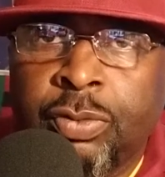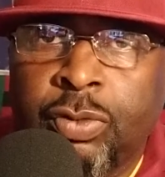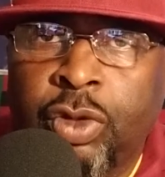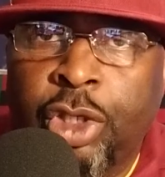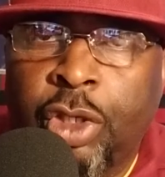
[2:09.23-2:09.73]

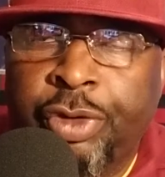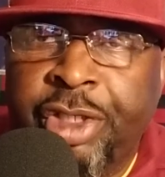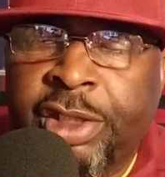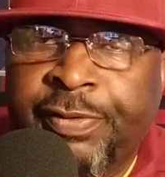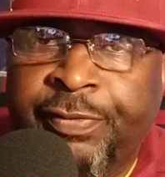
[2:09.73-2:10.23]

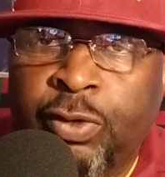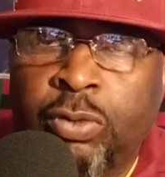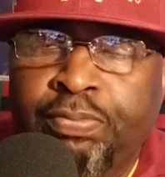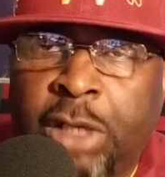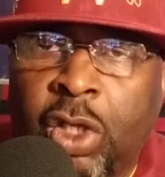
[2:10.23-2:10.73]
This
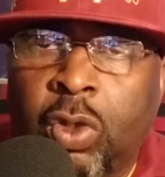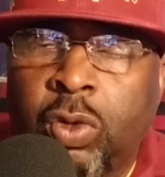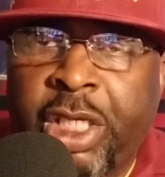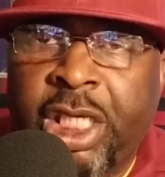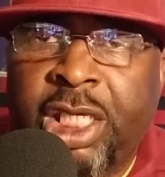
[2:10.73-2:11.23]
fruit
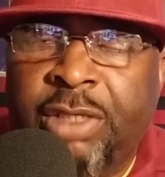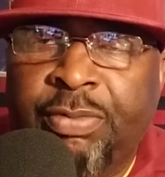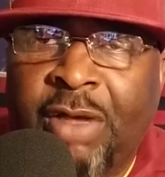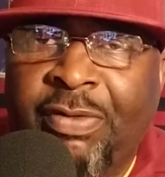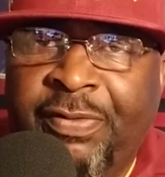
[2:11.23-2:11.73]
bowl head
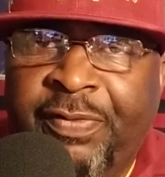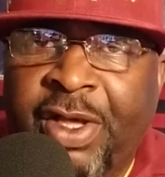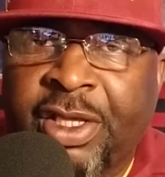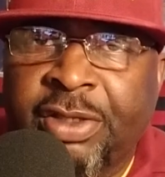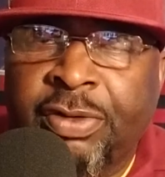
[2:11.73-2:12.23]

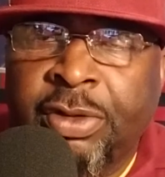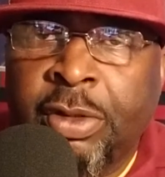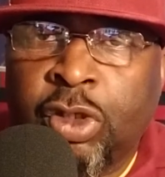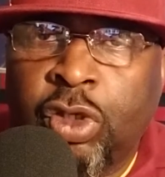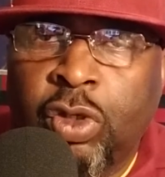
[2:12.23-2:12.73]
motherfucker,
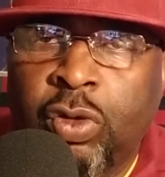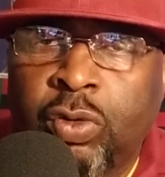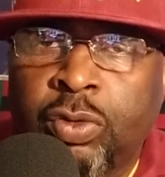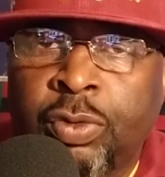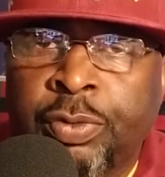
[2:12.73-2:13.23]

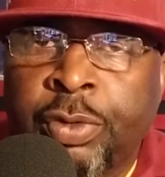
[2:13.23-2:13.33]
coon,